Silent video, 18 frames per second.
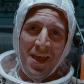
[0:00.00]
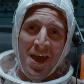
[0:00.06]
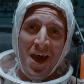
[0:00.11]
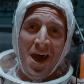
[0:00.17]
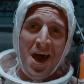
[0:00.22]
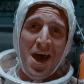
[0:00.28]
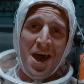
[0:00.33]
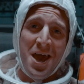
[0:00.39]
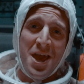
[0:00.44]

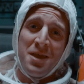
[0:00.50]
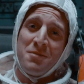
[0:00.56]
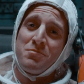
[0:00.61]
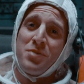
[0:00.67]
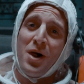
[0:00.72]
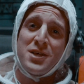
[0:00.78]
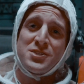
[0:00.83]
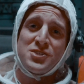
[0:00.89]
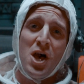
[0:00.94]
Hi,
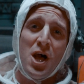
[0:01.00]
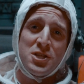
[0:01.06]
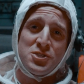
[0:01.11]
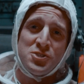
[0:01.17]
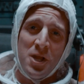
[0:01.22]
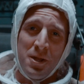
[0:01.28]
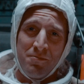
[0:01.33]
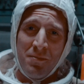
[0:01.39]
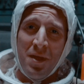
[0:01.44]
Buzz
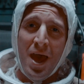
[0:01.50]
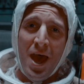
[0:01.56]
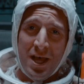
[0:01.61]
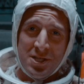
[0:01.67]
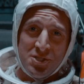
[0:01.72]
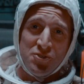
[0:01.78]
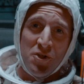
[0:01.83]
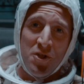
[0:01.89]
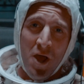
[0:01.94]
Aldrin,
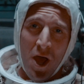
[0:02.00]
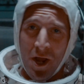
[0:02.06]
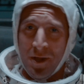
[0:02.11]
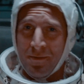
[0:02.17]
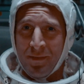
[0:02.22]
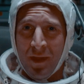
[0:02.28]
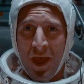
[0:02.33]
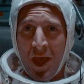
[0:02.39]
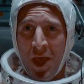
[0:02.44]
astronaut.
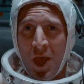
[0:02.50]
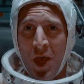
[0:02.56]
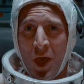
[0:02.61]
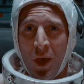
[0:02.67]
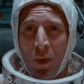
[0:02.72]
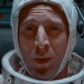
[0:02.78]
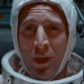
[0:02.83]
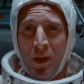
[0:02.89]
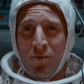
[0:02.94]

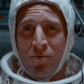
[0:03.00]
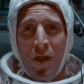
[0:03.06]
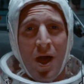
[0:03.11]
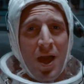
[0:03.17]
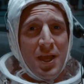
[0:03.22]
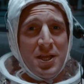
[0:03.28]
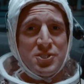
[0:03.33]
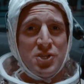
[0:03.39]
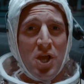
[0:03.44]
We
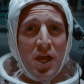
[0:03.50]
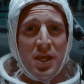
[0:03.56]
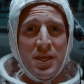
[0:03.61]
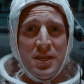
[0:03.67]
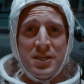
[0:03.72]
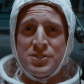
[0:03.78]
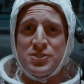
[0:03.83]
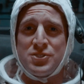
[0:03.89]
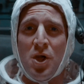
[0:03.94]
rocket
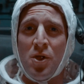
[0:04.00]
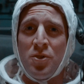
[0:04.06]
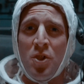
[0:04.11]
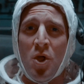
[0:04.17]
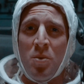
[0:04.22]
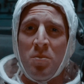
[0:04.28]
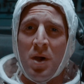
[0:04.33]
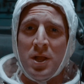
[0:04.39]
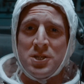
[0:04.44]
jockeys don't
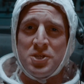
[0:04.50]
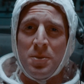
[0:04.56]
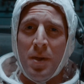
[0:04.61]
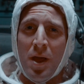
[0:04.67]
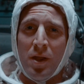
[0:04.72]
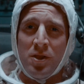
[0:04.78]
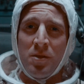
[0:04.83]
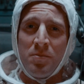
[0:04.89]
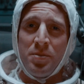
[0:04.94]
know much
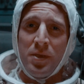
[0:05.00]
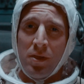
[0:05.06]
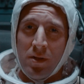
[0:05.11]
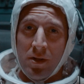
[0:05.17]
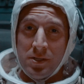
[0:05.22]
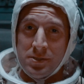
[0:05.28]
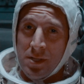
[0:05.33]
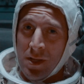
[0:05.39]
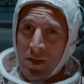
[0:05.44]
about
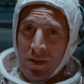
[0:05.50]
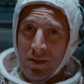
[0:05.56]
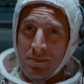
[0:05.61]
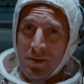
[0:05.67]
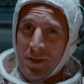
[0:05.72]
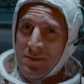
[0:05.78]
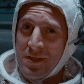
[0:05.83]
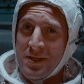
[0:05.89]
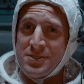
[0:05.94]
computers,
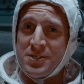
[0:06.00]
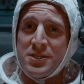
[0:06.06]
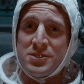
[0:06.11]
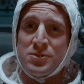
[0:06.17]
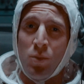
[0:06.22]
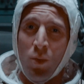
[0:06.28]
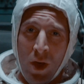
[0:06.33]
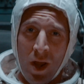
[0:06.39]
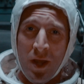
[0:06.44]
but this
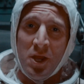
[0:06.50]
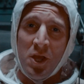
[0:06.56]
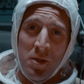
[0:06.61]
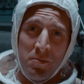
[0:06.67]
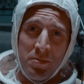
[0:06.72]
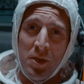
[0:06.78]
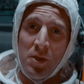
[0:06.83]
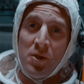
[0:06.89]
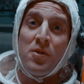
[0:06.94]
is one
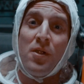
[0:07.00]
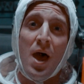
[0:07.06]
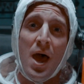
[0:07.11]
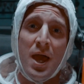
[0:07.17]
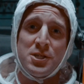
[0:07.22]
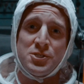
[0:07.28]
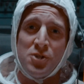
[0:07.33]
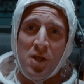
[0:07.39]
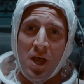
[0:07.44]
computer
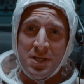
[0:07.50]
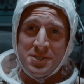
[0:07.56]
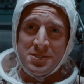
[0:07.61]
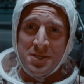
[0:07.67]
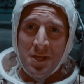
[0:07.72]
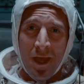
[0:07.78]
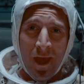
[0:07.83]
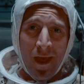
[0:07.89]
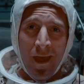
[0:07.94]
I
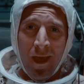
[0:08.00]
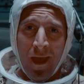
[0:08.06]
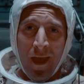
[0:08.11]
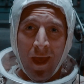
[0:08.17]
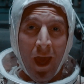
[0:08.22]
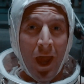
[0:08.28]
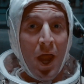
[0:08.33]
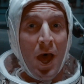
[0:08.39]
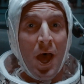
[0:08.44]
trust.
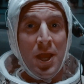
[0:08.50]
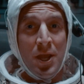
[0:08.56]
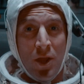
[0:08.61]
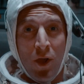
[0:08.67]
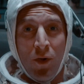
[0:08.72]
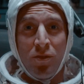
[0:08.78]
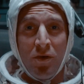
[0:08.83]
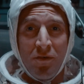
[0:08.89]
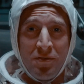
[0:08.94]
And I
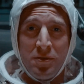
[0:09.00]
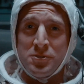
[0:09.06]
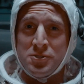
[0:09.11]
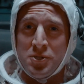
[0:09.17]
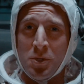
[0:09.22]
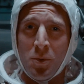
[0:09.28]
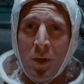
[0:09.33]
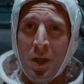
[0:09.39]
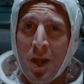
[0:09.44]
know the
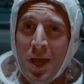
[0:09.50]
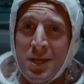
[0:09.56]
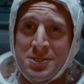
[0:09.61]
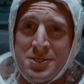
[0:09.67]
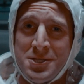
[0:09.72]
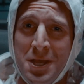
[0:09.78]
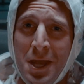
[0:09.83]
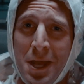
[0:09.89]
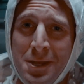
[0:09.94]
future when I
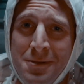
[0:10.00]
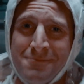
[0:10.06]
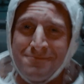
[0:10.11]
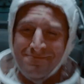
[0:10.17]
see it.